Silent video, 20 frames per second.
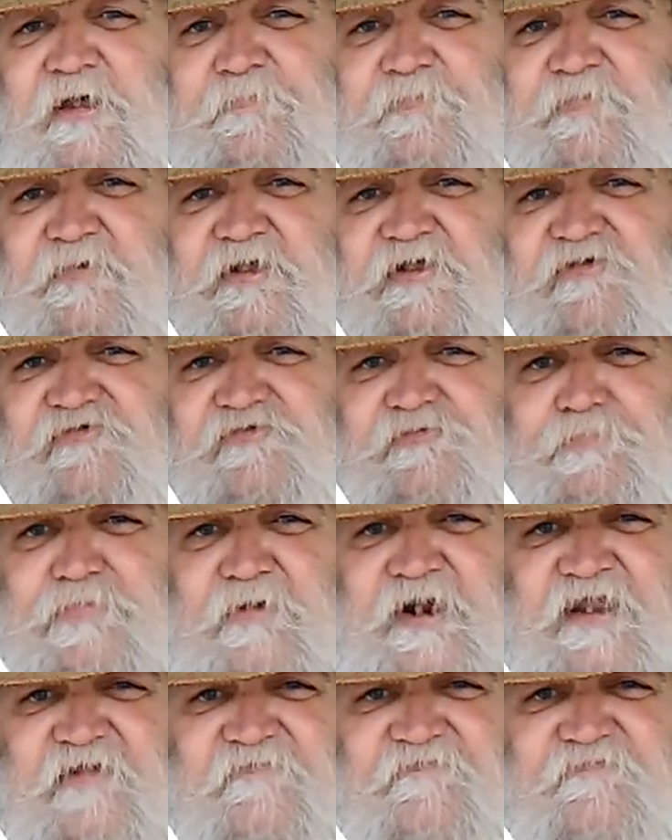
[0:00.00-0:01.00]
up a
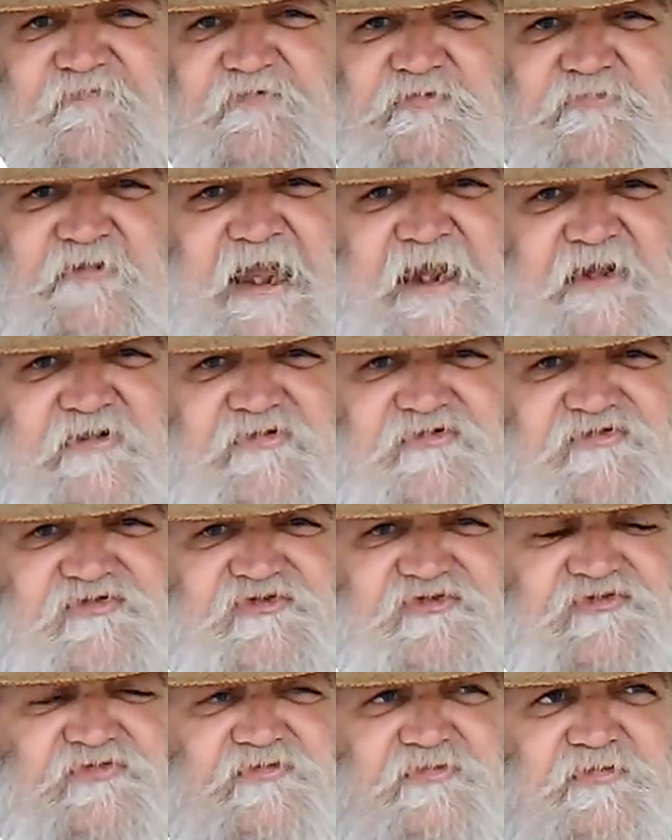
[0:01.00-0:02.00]
spread for
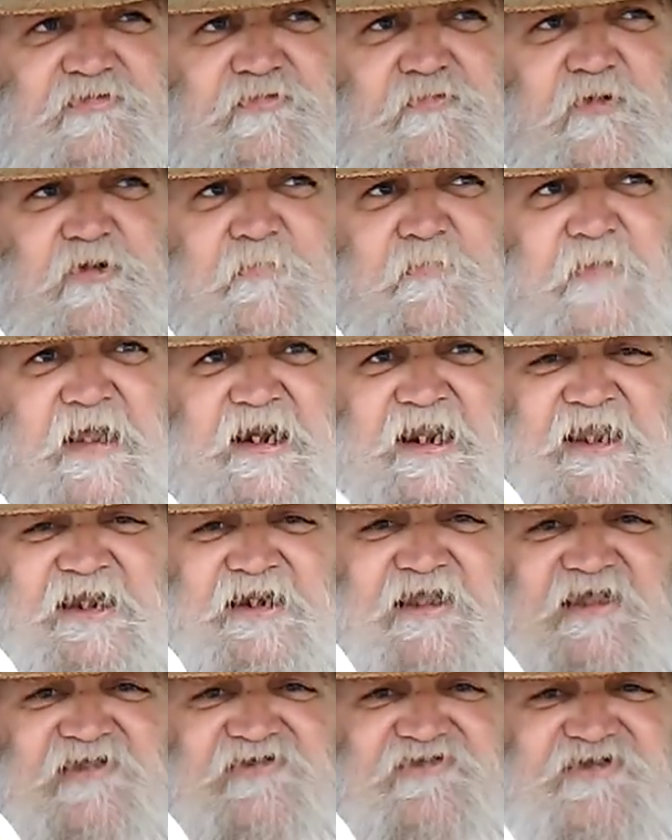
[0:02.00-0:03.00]
crackers, one of my
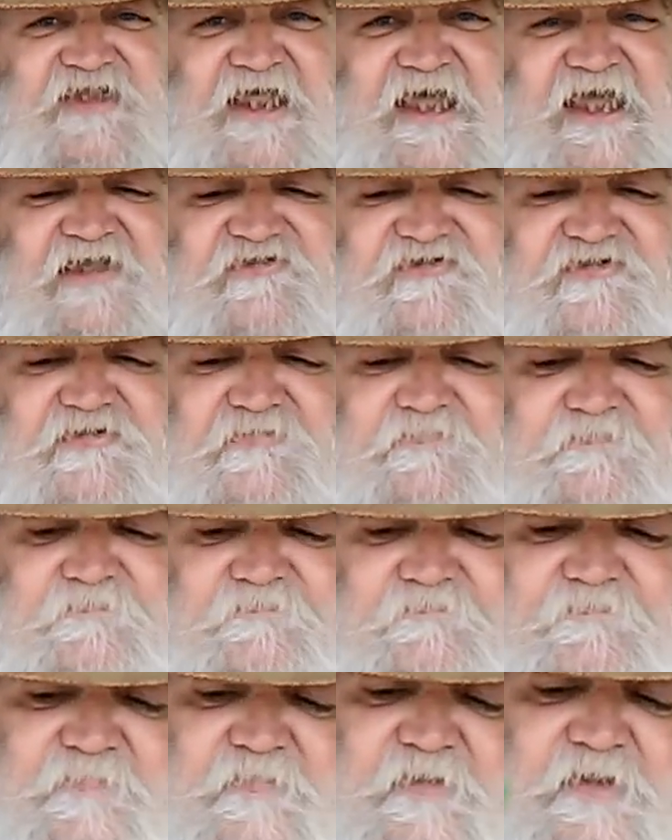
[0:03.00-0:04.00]
late night snacks.
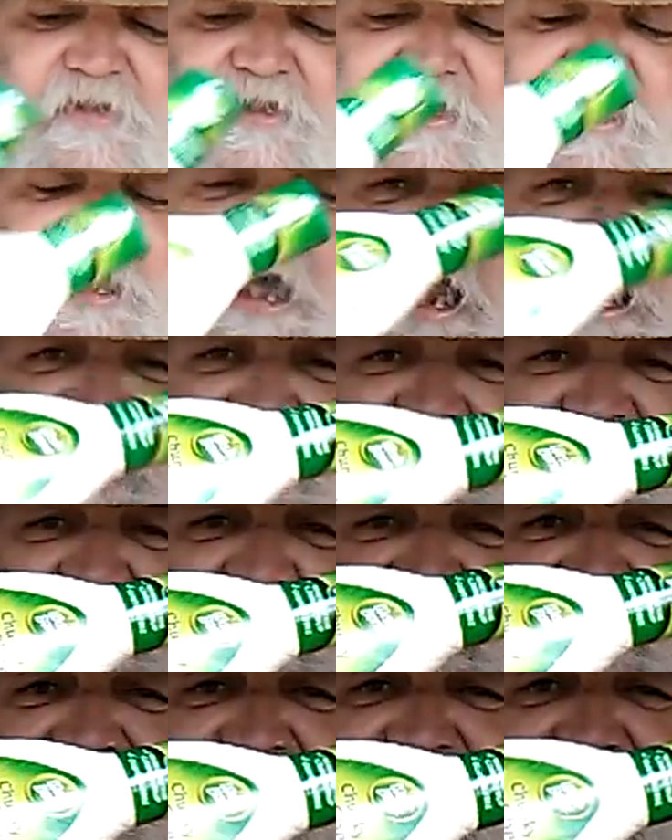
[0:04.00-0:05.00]
I like
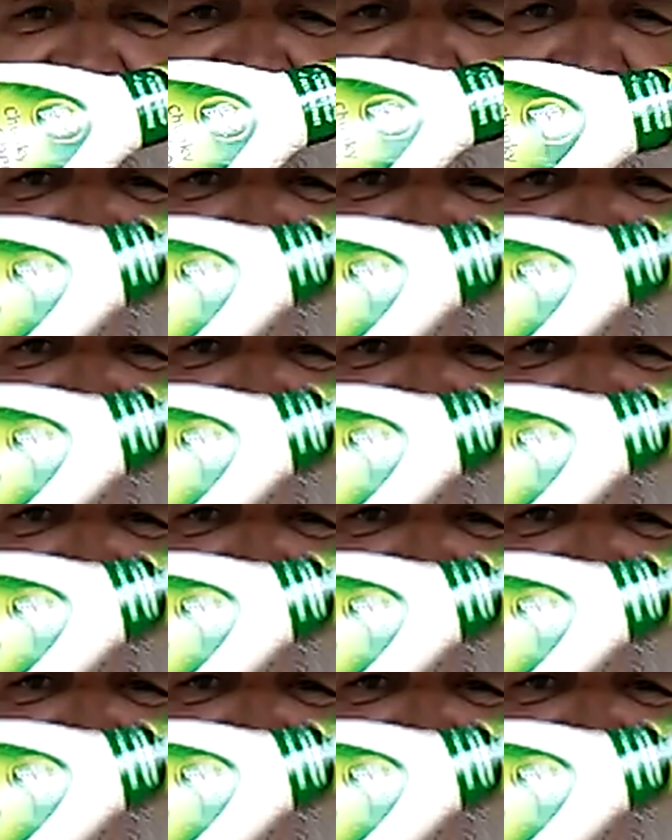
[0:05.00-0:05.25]
adding